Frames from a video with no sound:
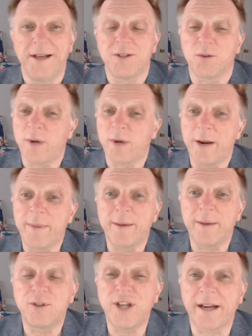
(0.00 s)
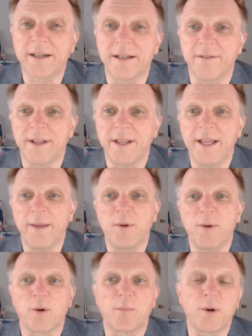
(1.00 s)
So try to be objective and keep
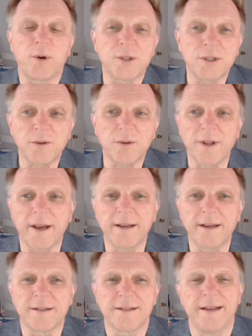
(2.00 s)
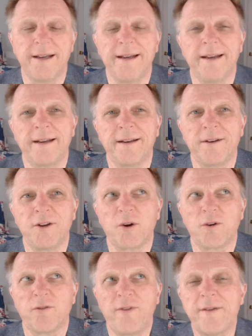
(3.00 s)
your personal likes and
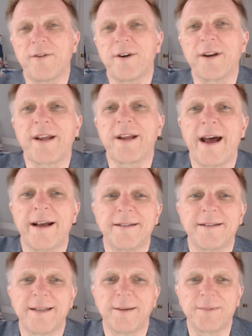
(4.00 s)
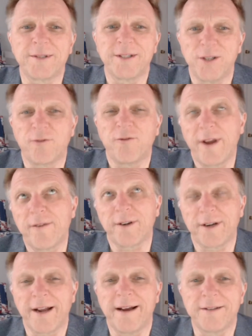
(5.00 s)
your favorite concepts
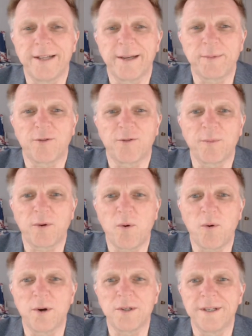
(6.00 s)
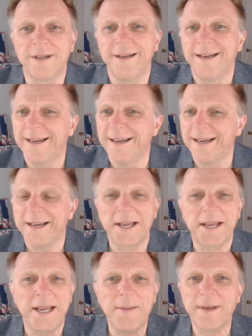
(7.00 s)
from the course.
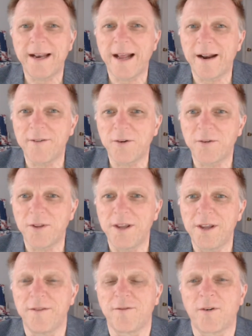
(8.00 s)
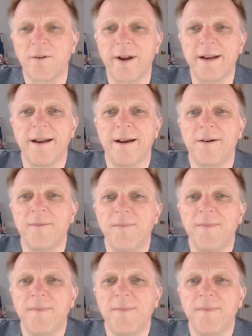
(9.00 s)
Keep that out of your thinking for right now.